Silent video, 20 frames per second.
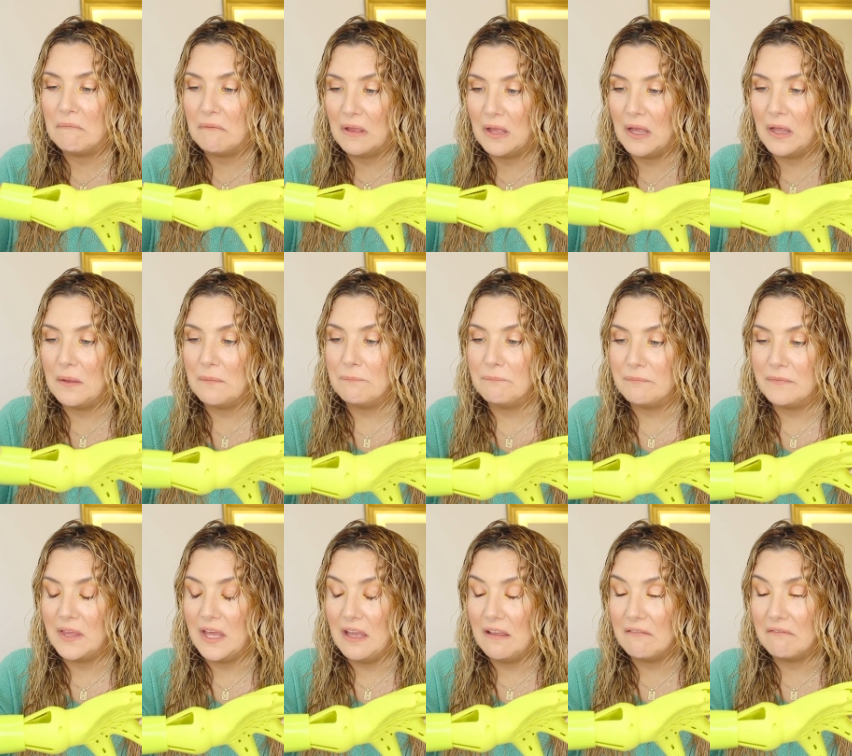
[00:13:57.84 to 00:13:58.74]

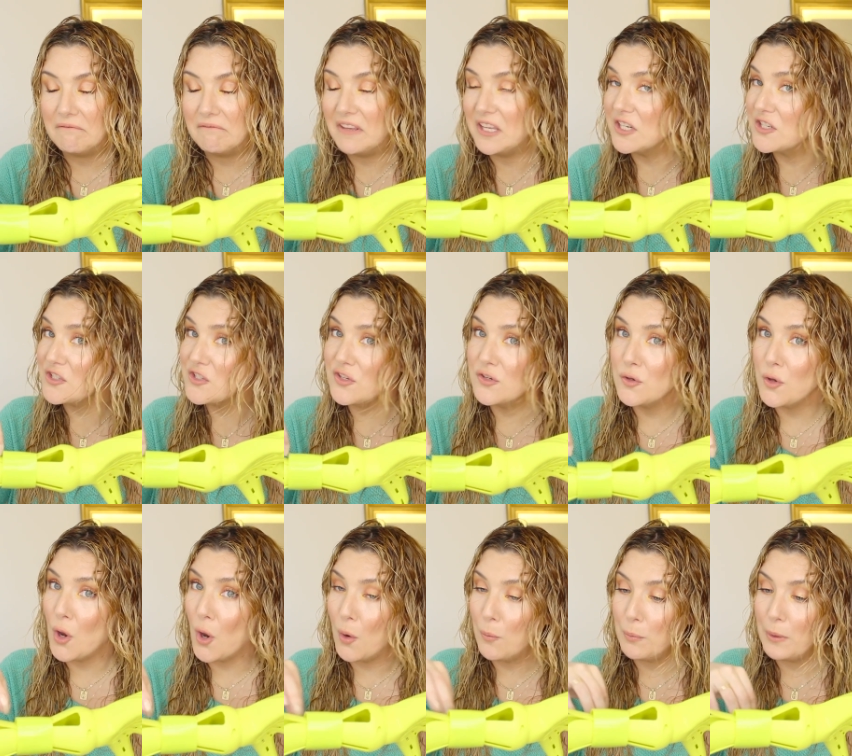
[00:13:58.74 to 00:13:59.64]
yeah, here's to
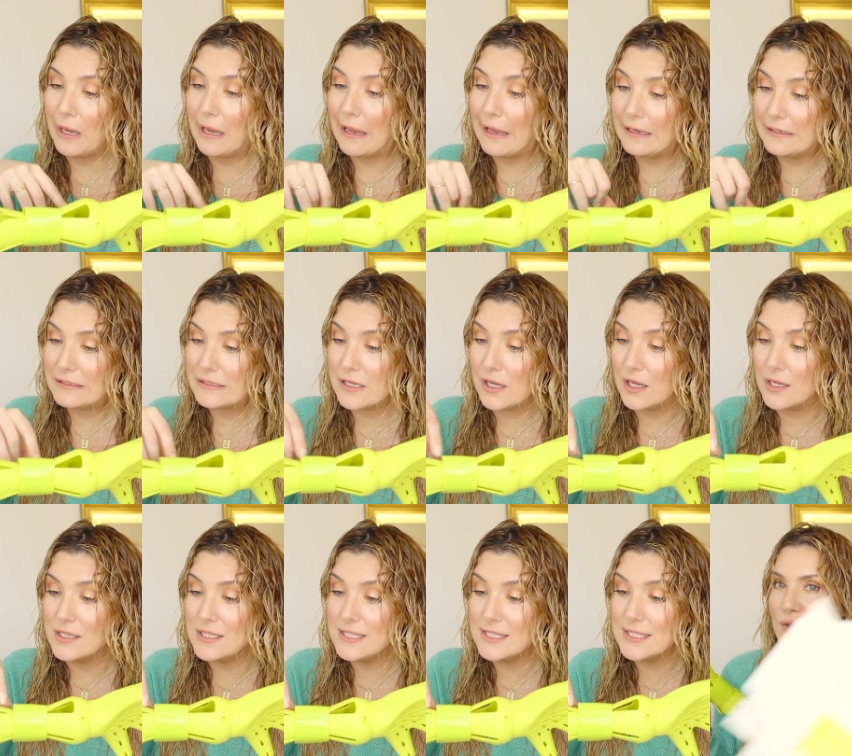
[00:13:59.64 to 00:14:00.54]
hoping it
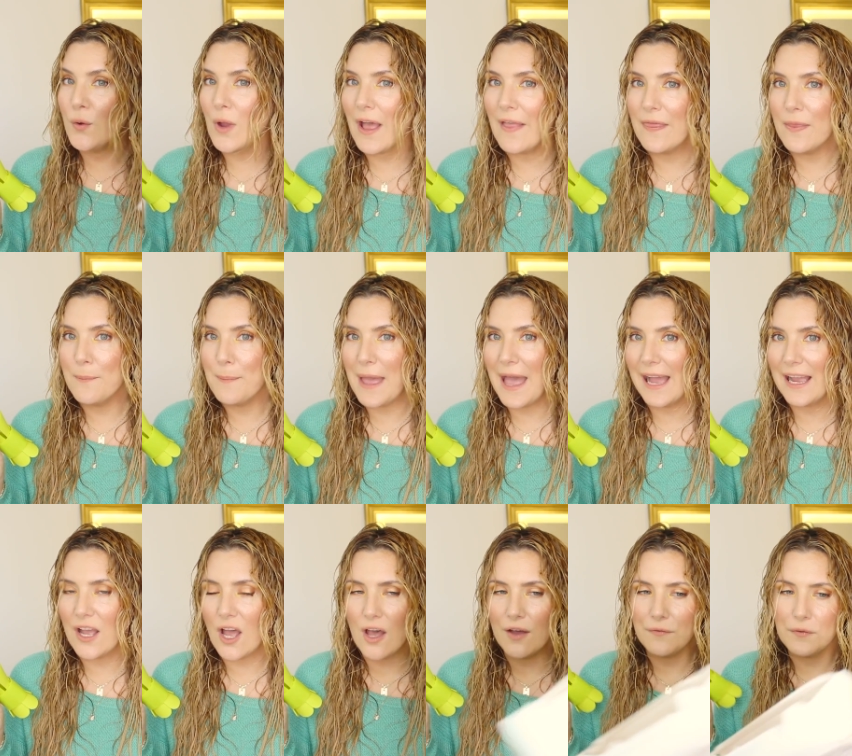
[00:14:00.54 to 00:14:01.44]
does. So at the
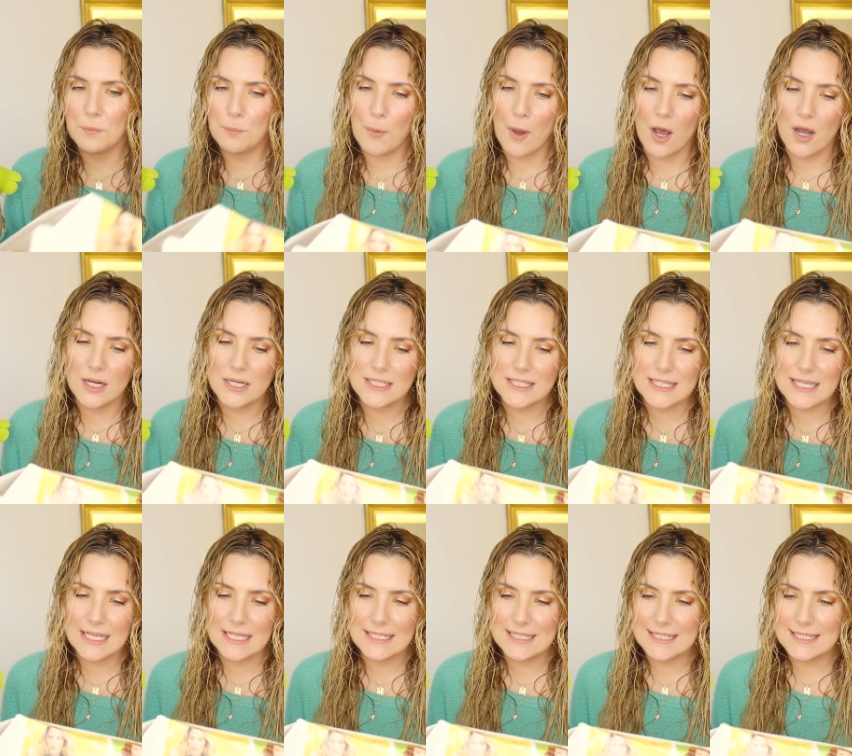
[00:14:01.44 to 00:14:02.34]
back of the box,
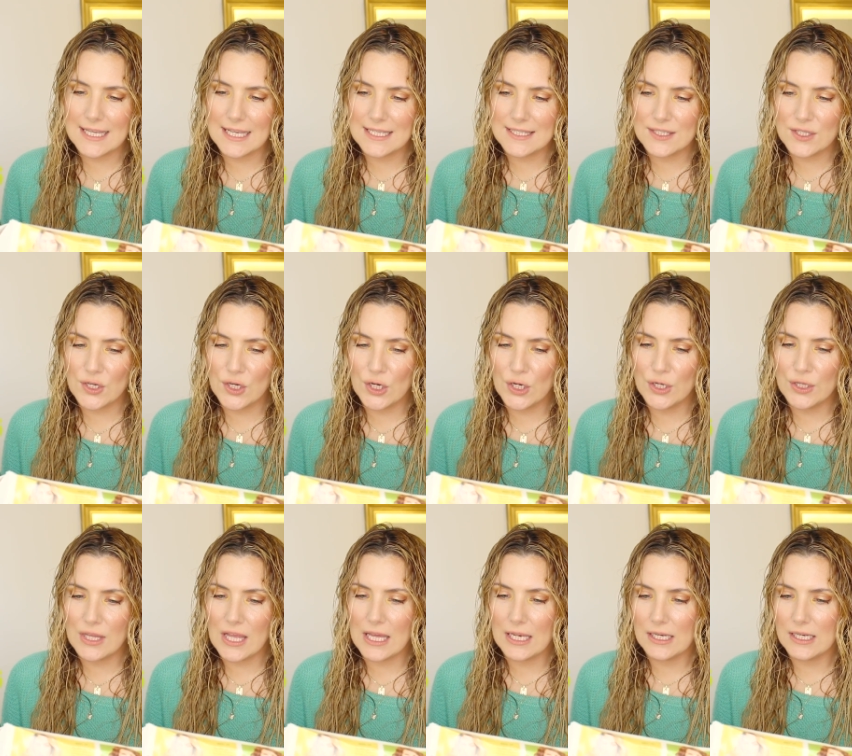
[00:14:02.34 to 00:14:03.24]
it says
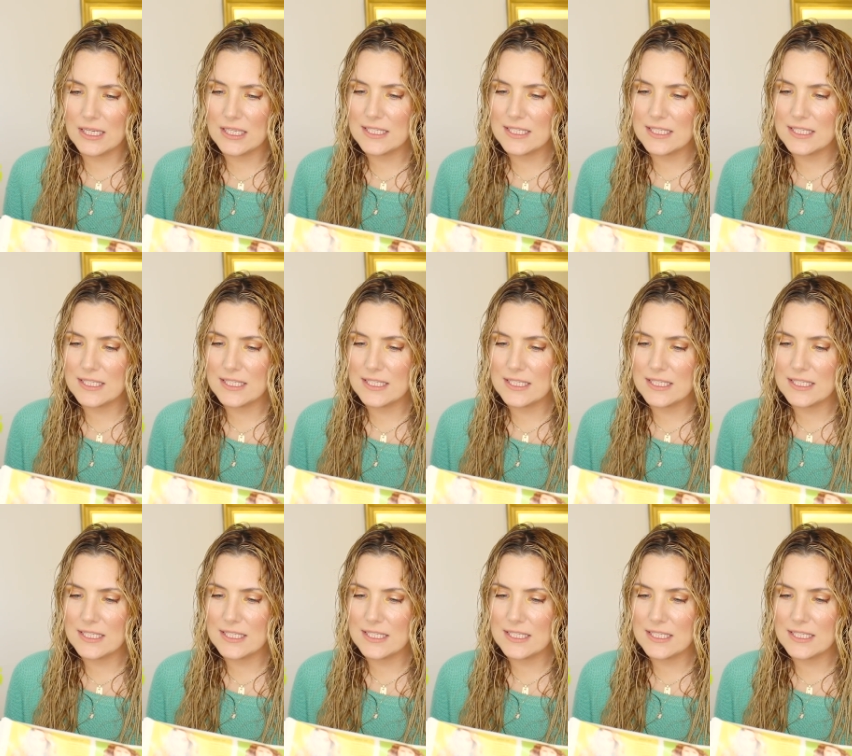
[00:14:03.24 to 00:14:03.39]
here that it